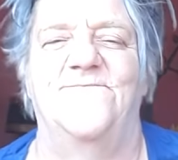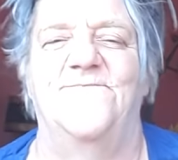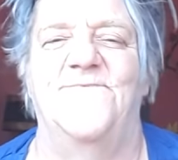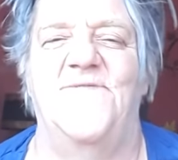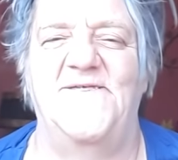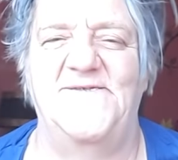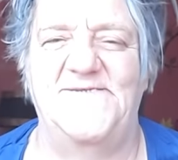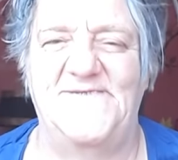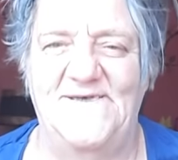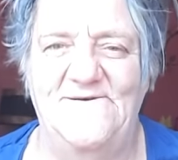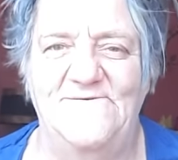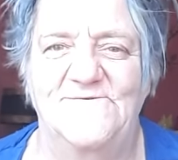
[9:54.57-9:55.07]

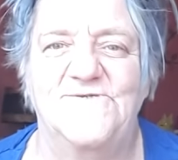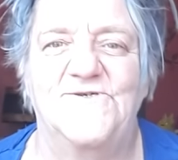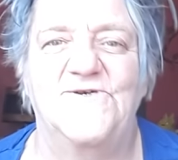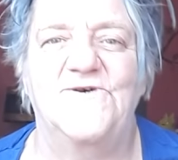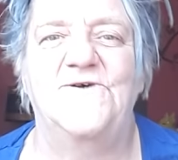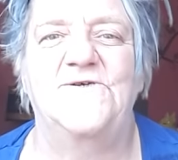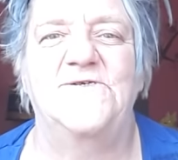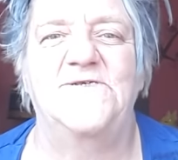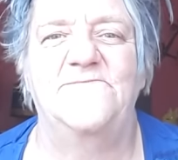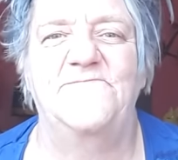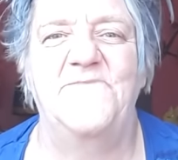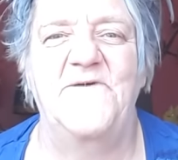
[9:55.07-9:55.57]
That's how I
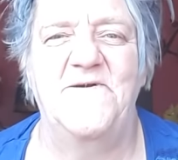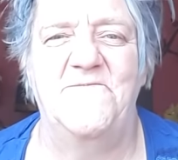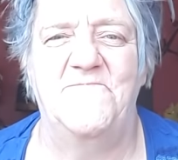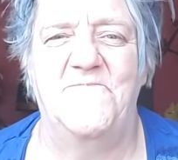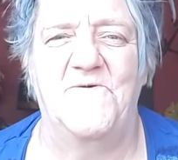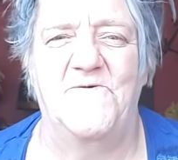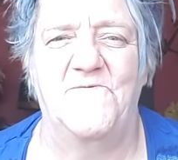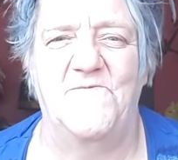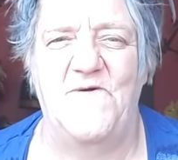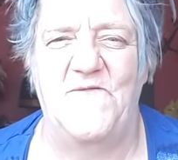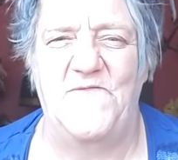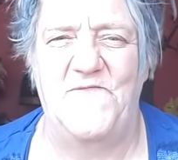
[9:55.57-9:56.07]
talk to
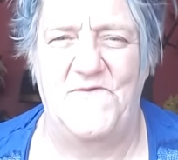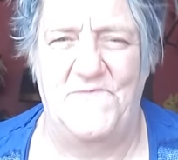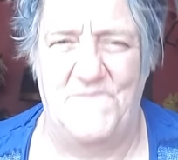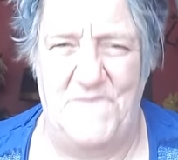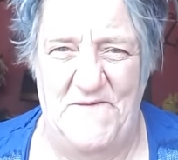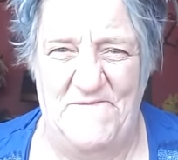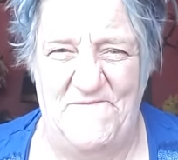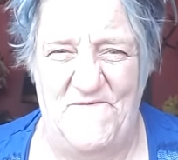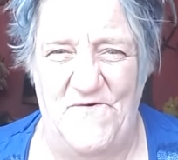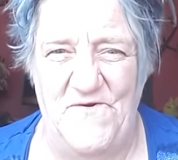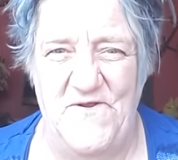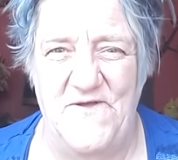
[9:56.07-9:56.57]
people when they'll be
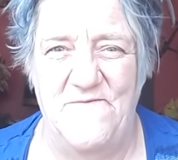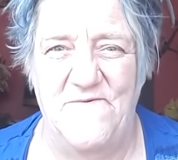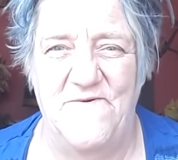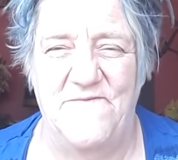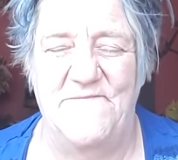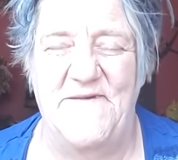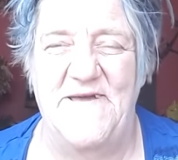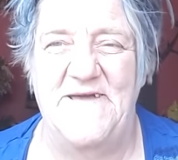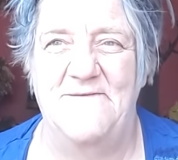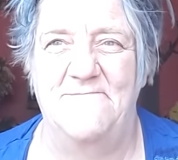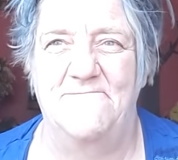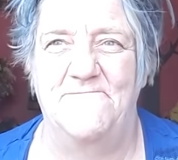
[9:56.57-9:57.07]
funny with
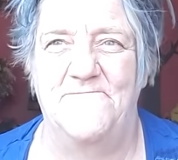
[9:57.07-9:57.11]
me.